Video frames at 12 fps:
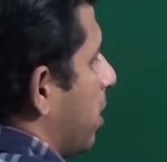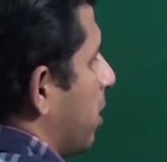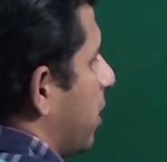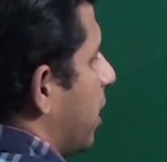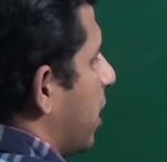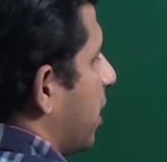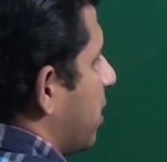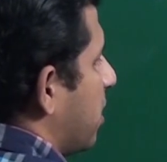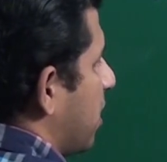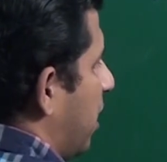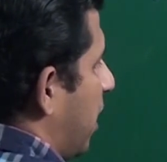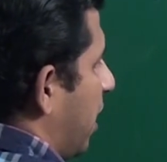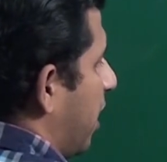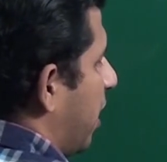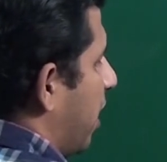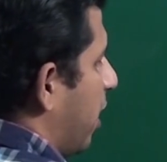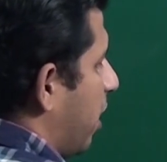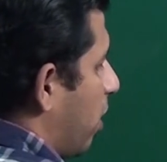here is
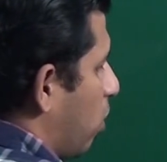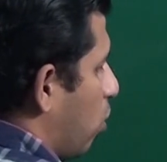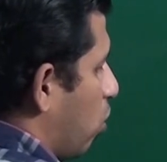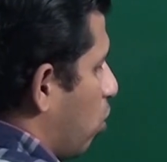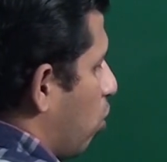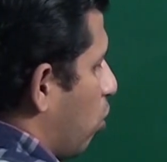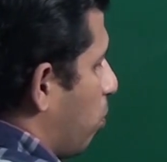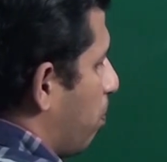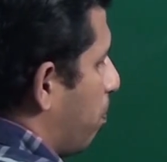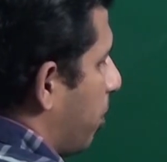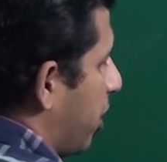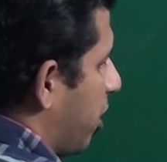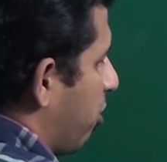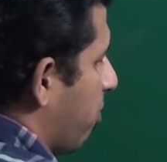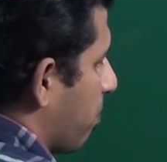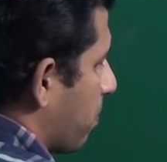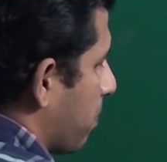A, O, B,